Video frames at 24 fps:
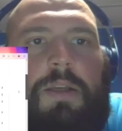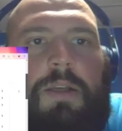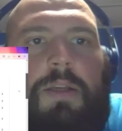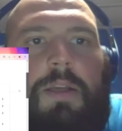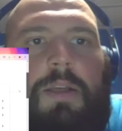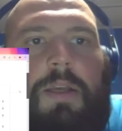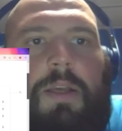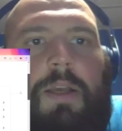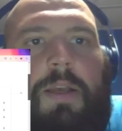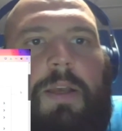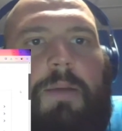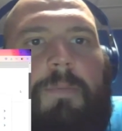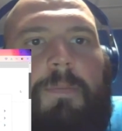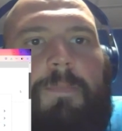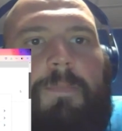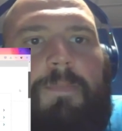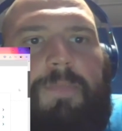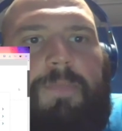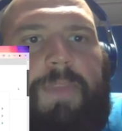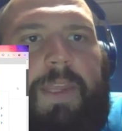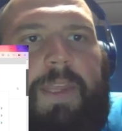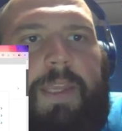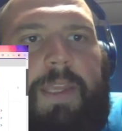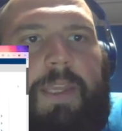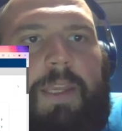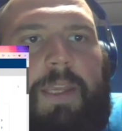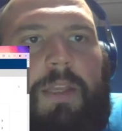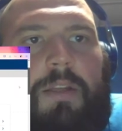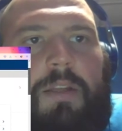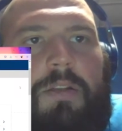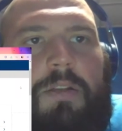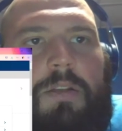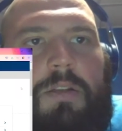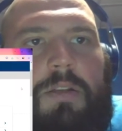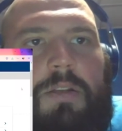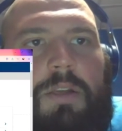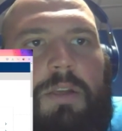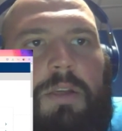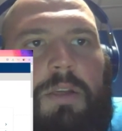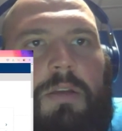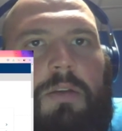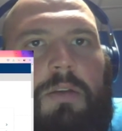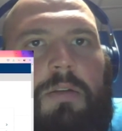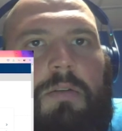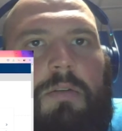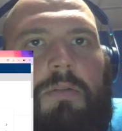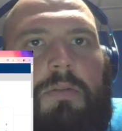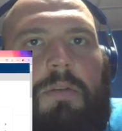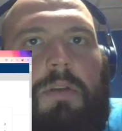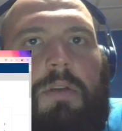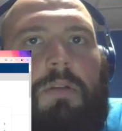And it's just like, you know,